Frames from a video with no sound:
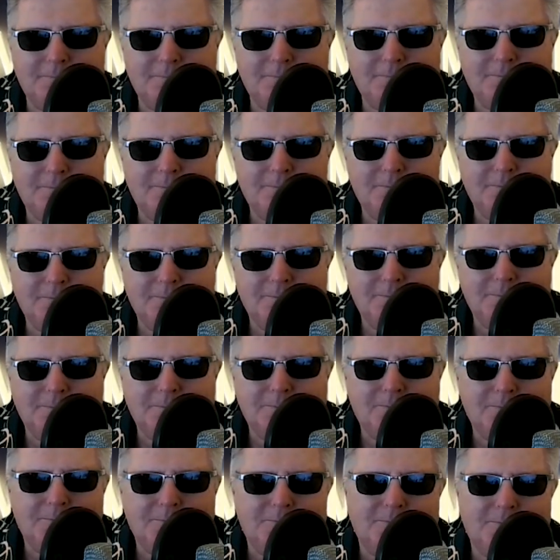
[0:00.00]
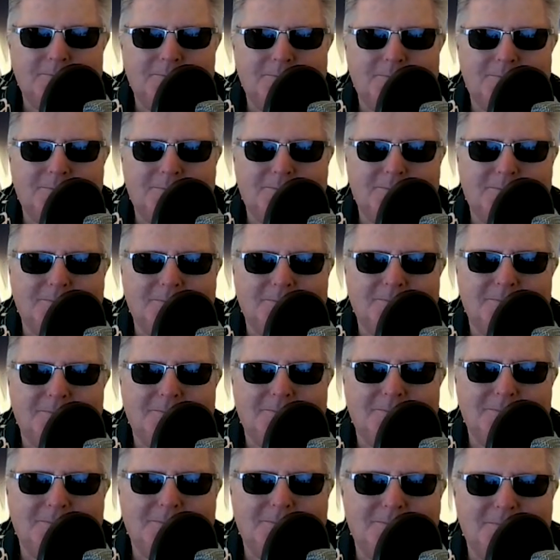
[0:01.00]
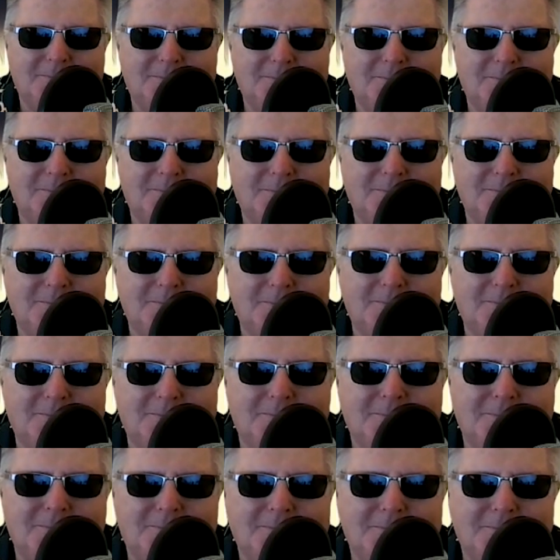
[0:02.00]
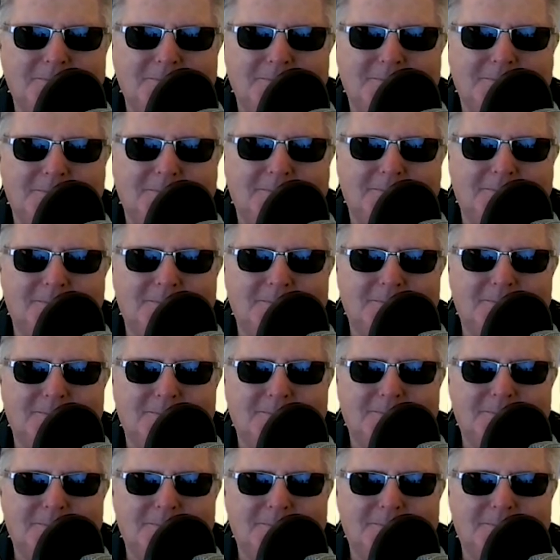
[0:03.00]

(not speaking)